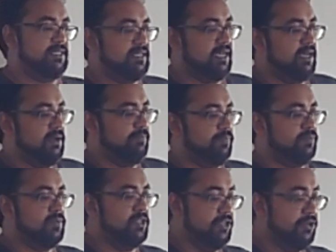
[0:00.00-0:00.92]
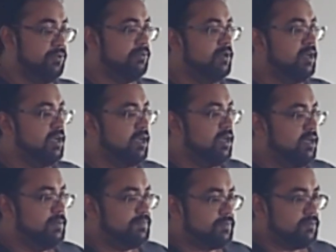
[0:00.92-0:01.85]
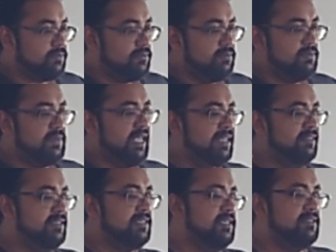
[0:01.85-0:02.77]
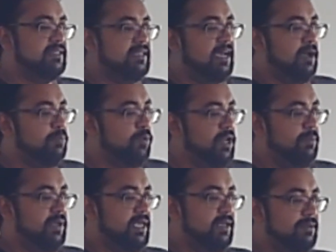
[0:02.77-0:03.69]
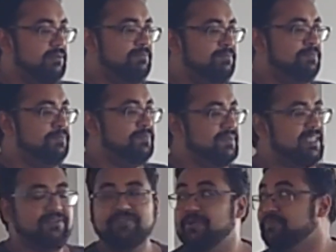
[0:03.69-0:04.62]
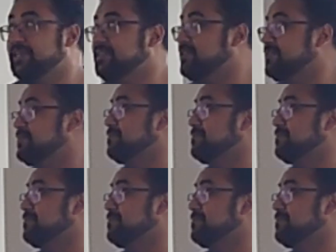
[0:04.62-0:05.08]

is new. And this is the app we'll be developing.